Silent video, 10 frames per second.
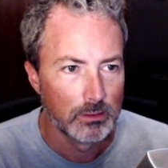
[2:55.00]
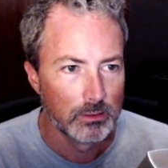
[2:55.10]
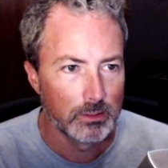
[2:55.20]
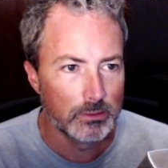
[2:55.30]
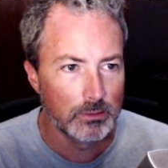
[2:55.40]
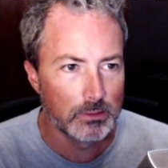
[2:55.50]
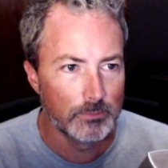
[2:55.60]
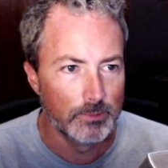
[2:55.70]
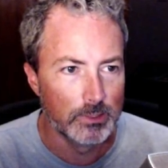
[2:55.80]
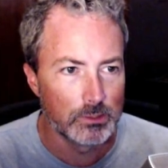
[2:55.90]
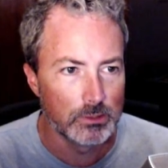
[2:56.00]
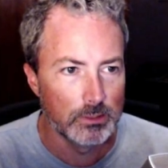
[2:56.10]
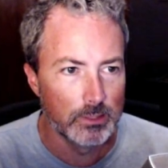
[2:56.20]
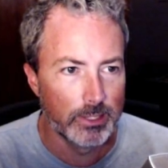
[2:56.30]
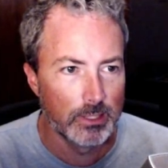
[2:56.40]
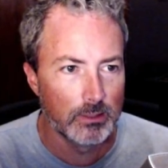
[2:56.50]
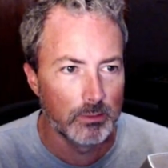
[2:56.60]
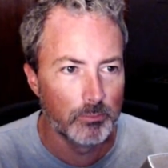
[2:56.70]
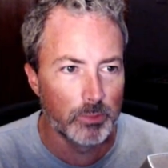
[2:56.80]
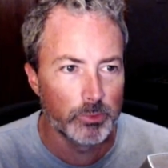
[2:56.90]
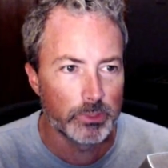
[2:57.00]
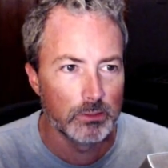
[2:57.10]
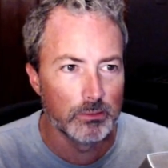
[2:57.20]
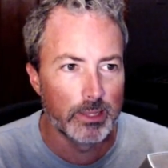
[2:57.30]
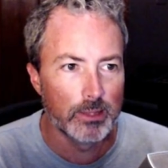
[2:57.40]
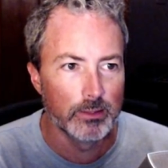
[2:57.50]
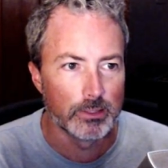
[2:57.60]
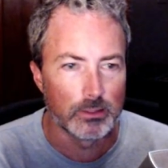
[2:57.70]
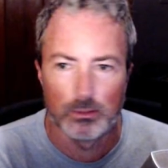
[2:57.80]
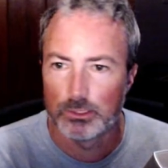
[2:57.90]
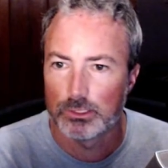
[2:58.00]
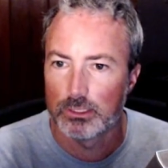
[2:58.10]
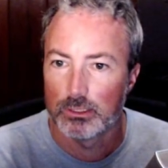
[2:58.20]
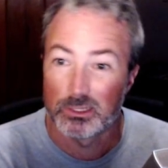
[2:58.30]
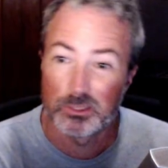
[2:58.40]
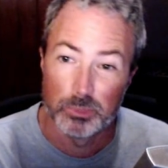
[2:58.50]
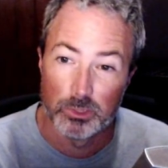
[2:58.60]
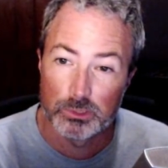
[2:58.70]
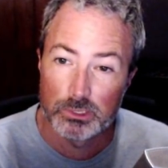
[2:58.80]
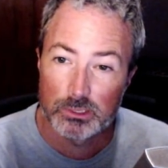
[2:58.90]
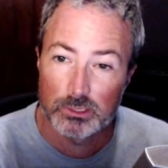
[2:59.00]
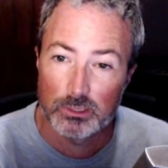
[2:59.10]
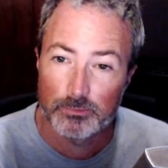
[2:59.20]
Like, you can eventually land, and maybe we can do that like collision and explosion stuff.